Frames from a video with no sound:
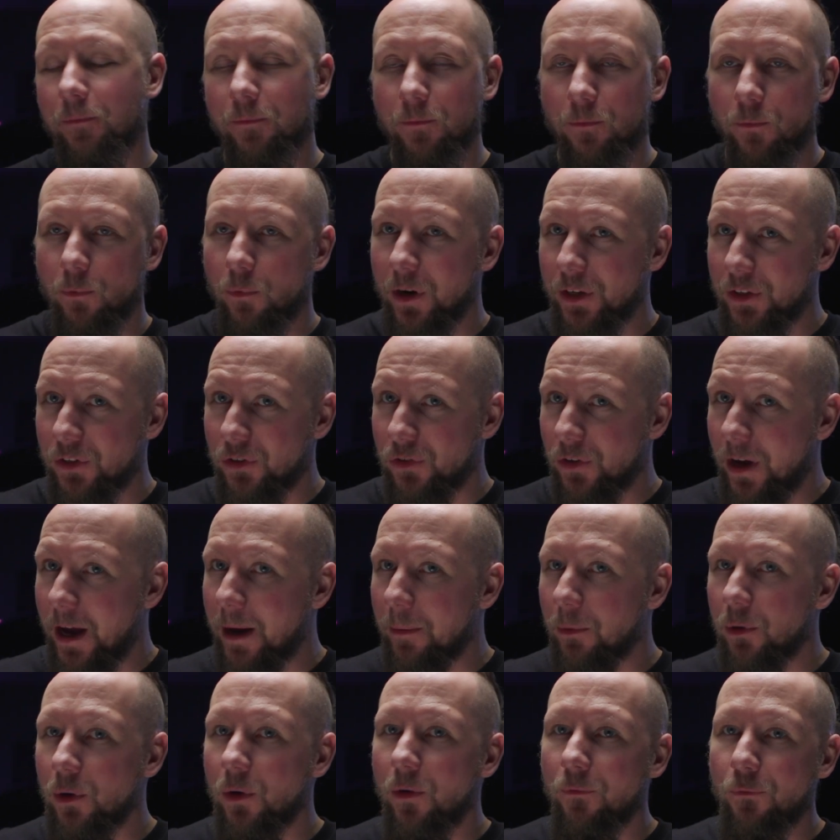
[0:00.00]
which
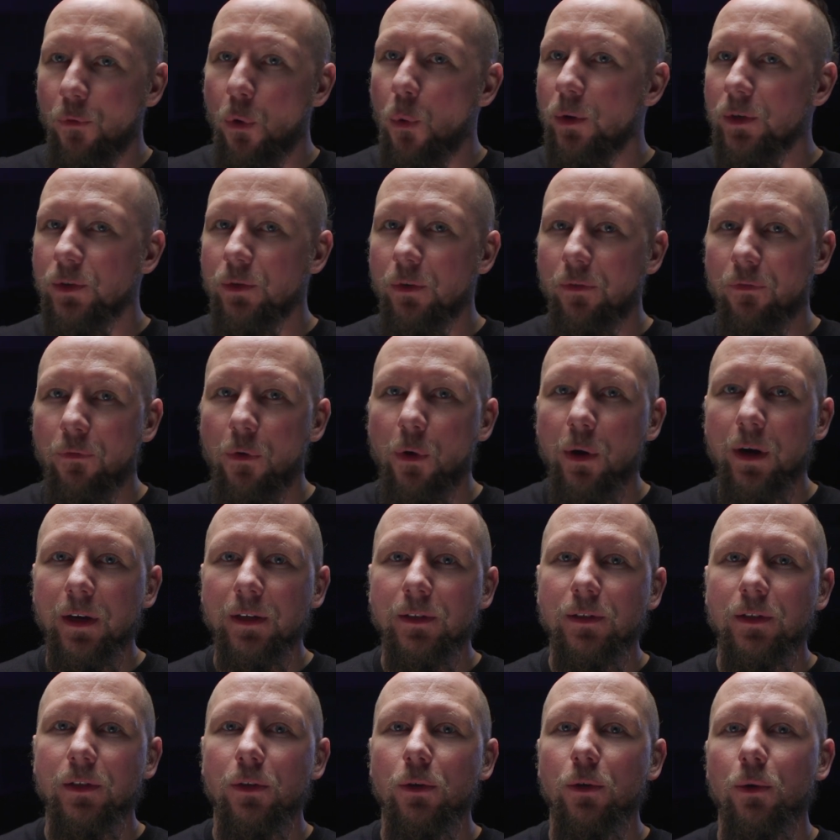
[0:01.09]
I'm, of course, referring
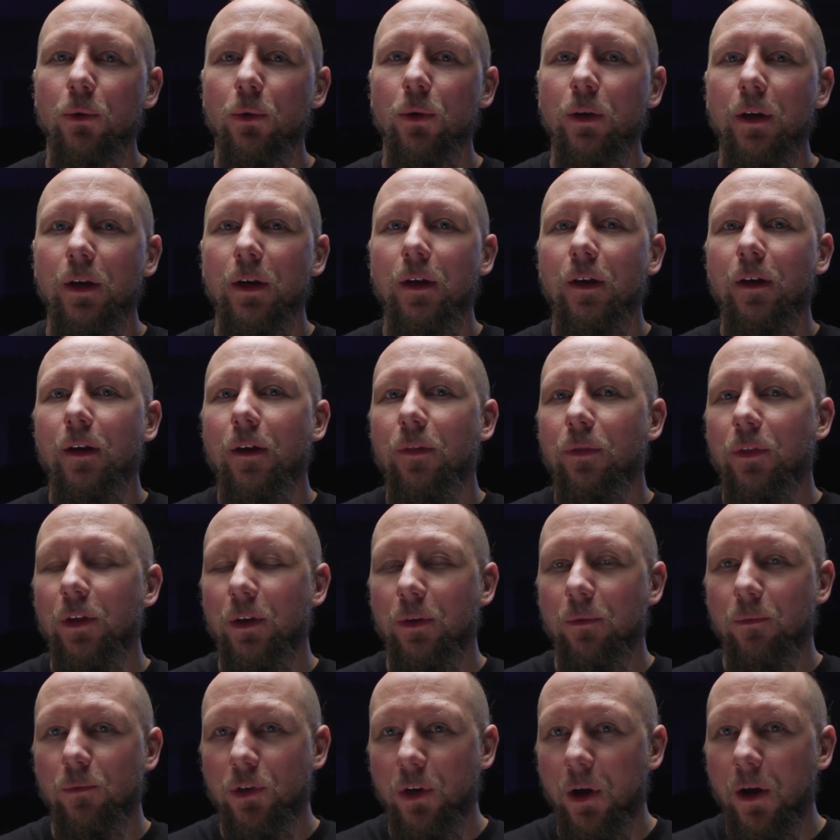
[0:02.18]
to the
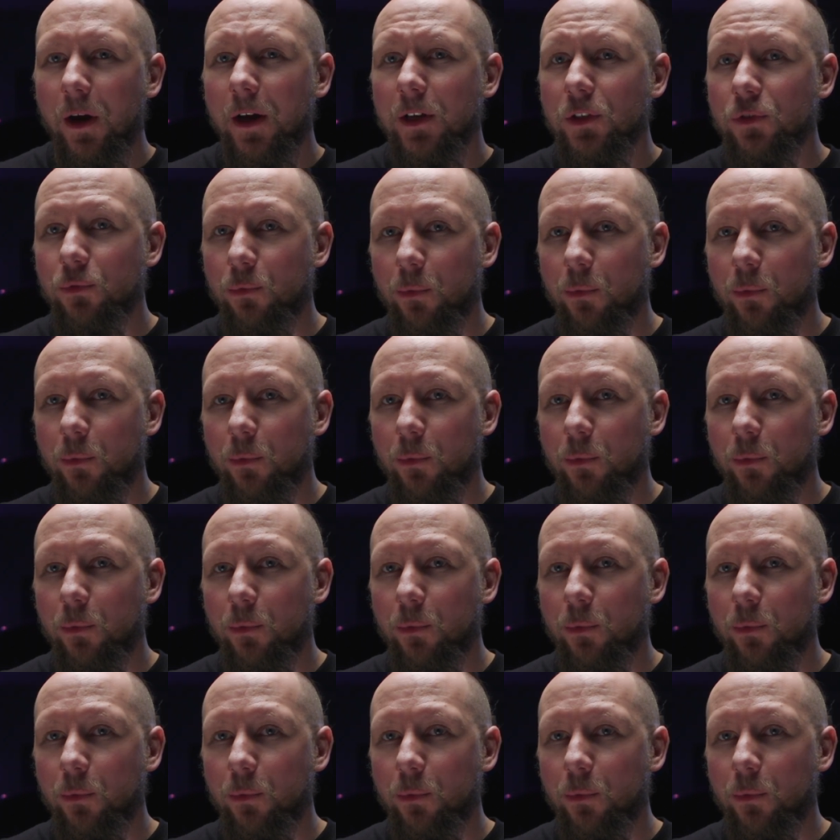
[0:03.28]
Dodge